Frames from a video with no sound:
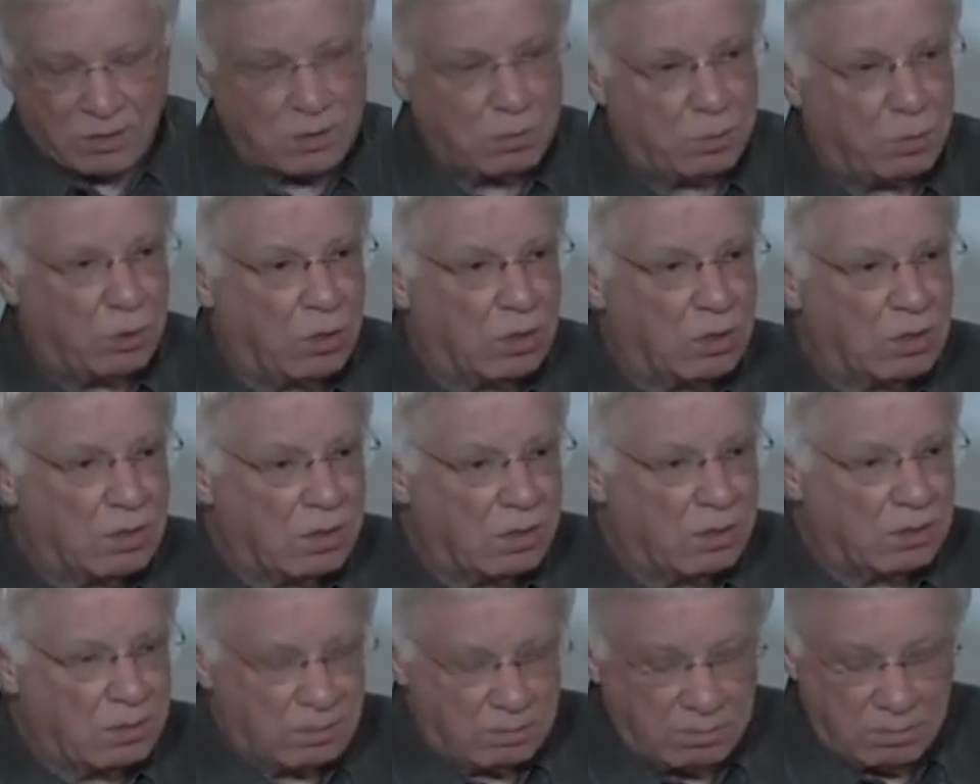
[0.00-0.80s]
book,
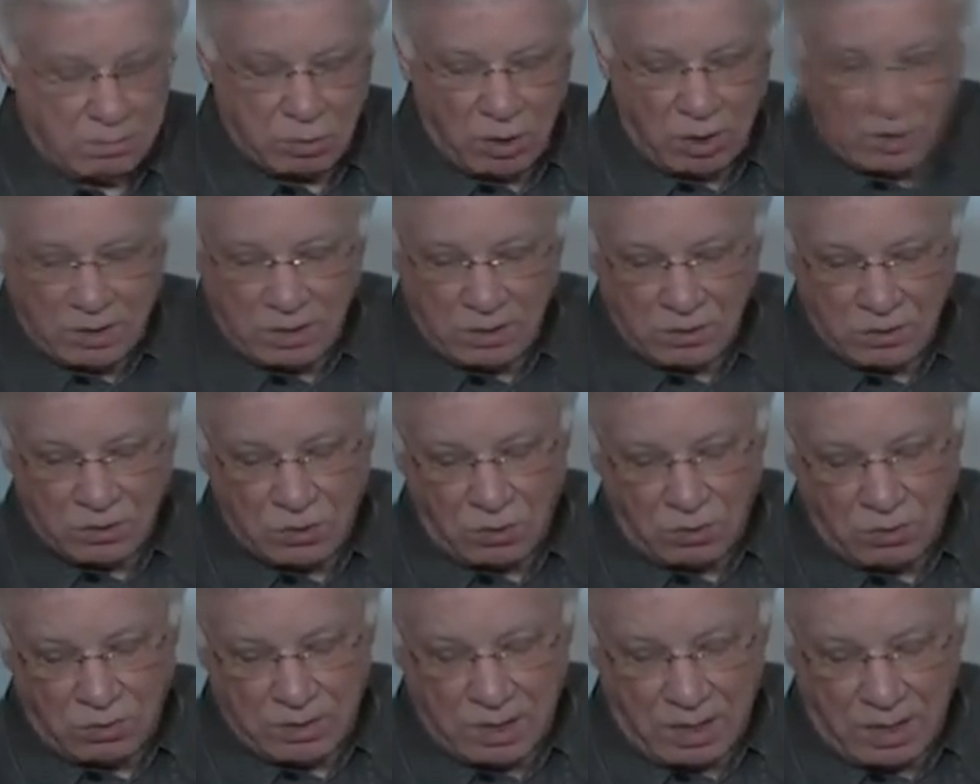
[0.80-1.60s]
breaking
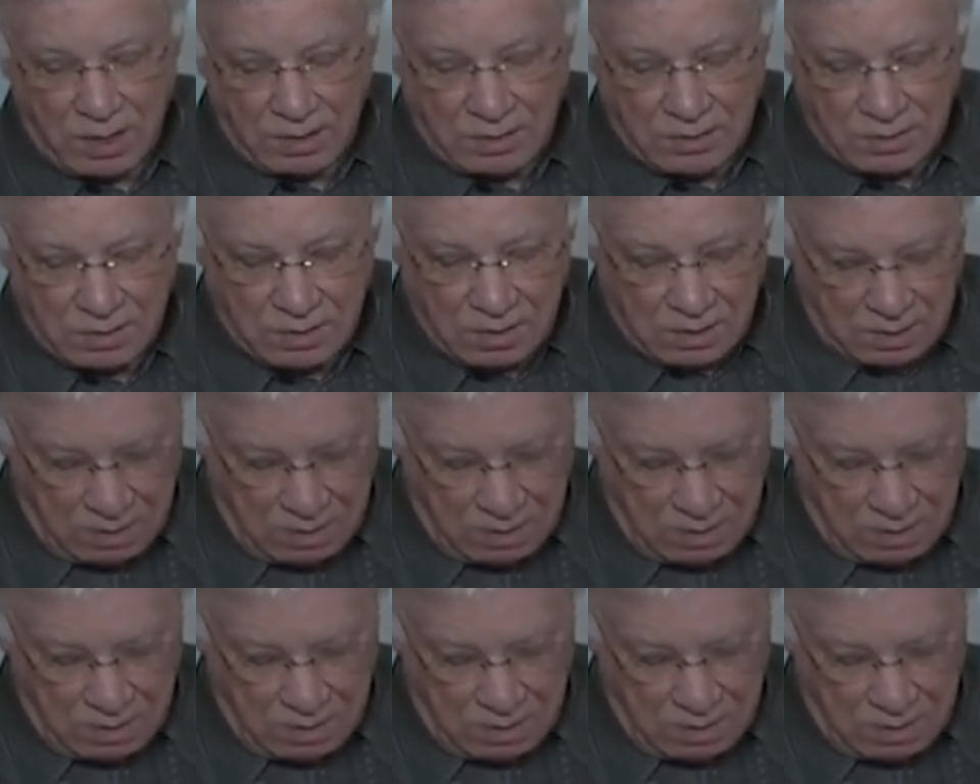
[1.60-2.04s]
soul ties,